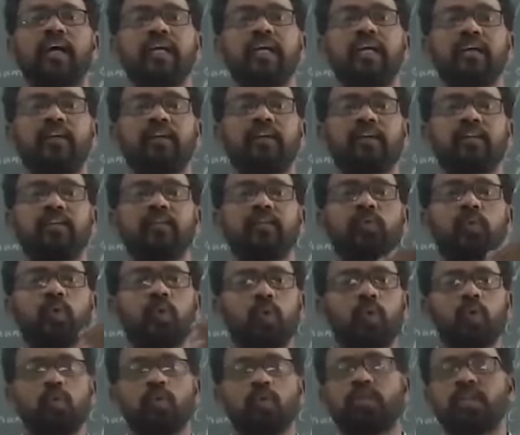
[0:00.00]
you
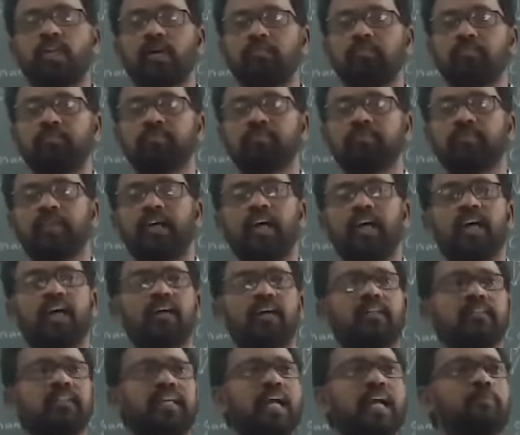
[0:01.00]
do some
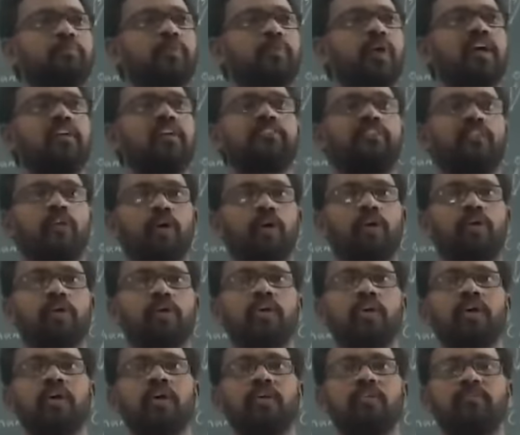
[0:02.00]

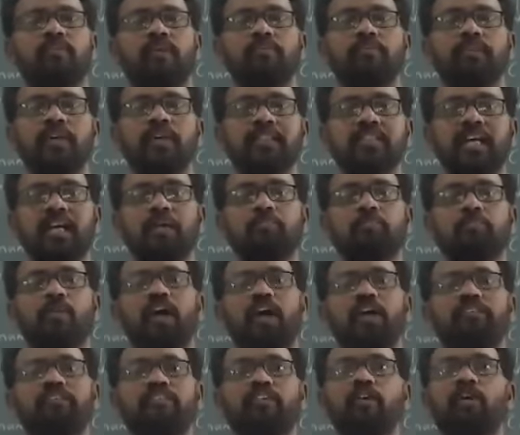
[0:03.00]
10.4. From the
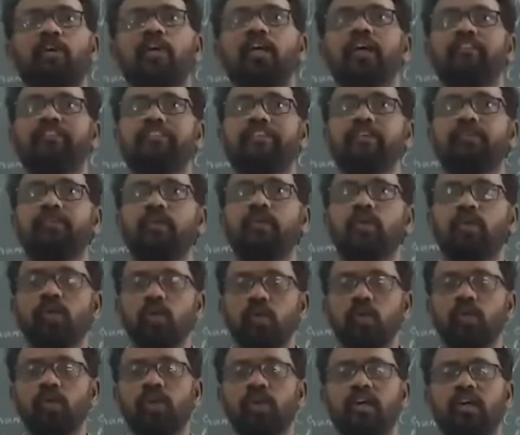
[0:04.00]
10.4, if you will
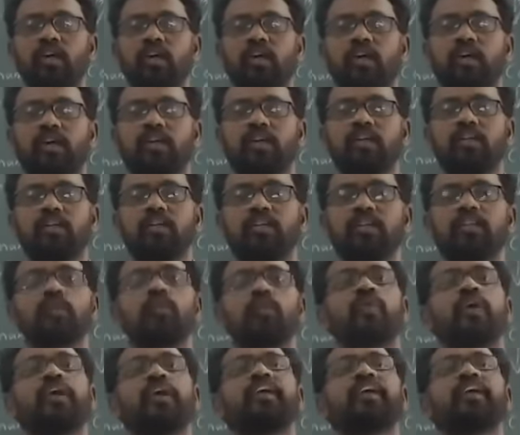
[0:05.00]
do, it's
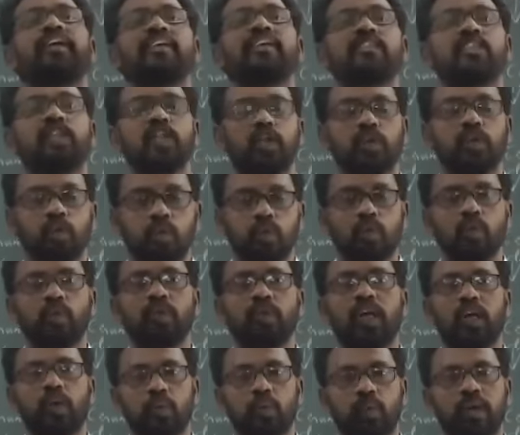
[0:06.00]
very easy to do
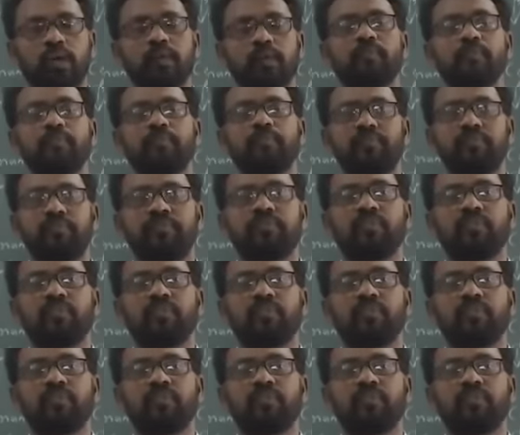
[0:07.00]
that one.